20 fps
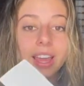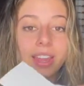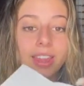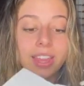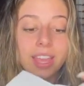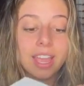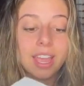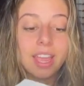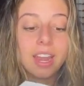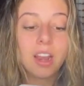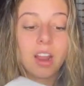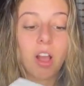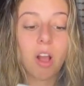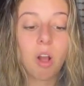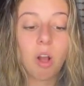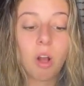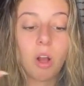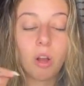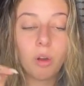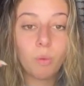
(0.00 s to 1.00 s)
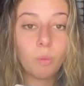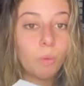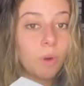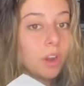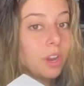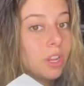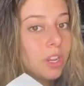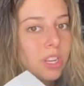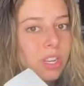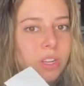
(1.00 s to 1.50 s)
Then what
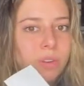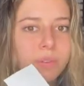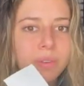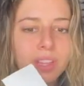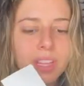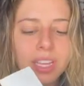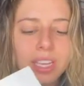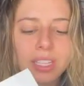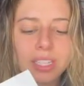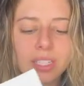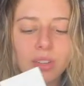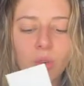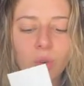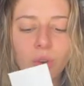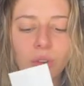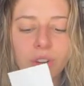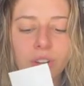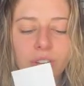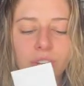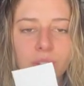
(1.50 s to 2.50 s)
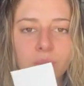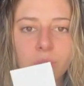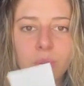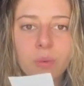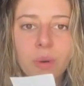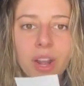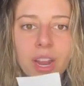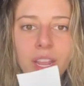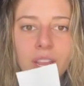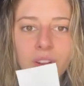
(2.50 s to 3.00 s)
do you do with these corners? Well,
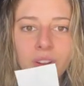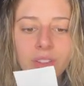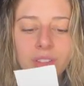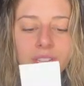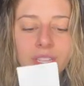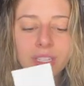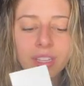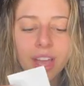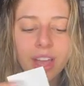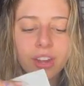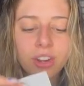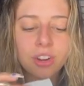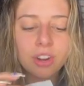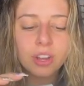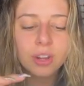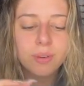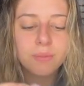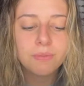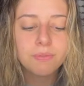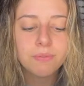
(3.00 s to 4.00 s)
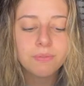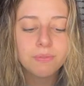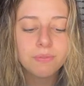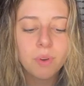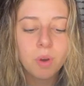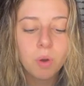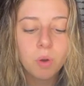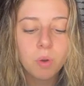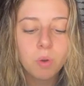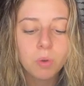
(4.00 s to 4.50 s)
right here on this line, you're gonna
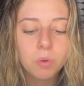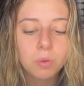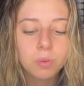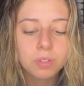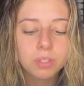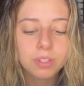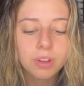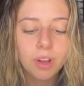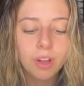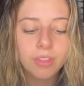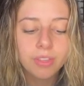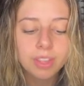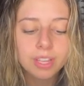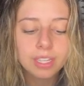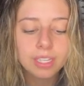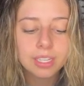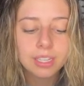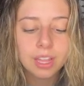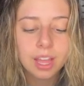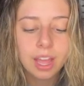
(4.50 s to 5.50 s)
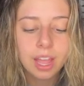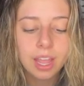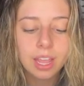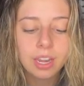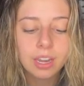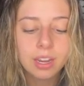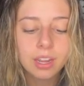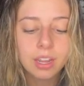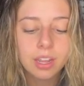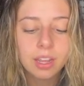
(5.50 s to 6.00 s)
fold on this
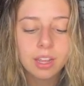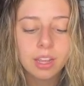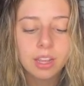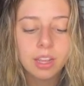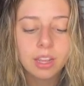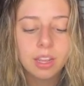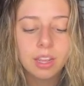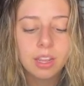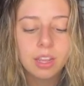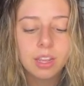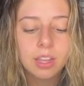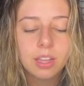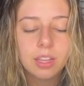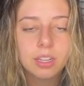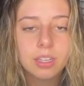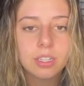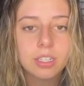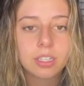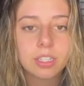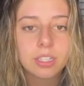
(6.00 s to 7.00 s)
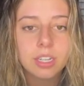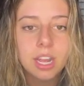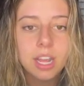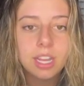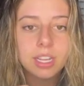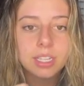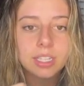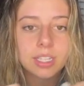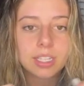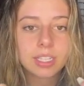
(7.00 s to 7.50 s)
line,
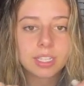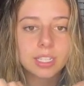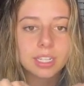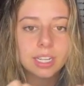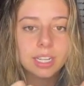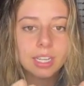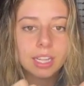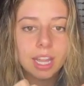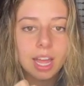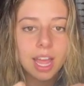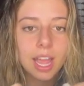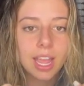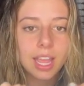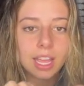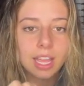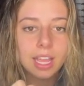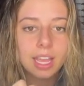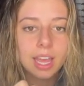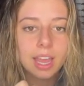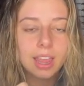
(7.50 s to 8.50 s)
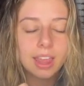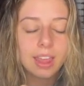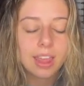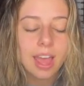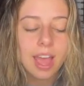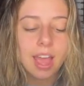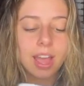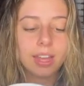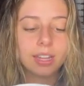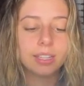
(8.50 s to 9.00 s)
just like
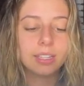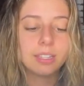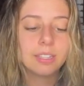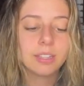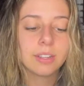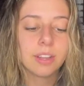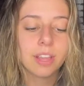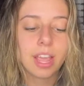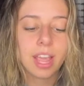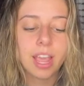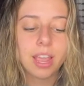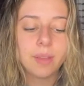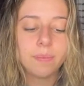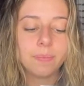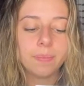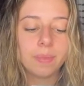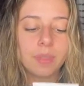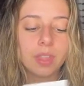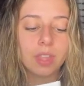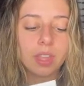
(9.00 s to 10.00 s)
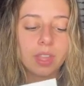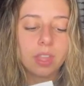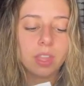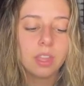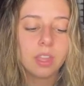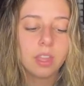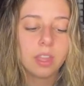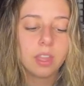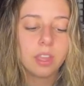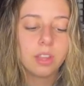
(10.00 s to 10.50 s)
that, okay?
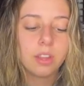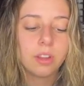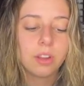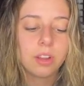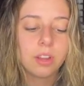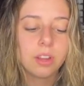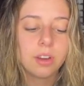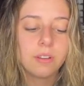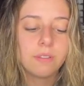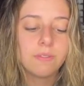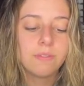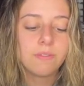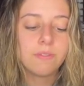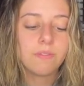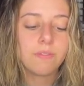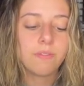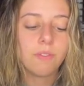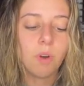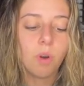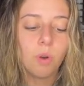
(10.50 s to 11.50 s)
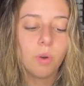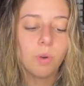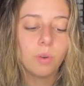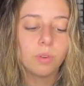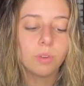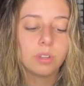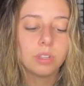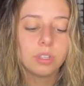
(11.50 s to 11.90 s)
You're gonna fold.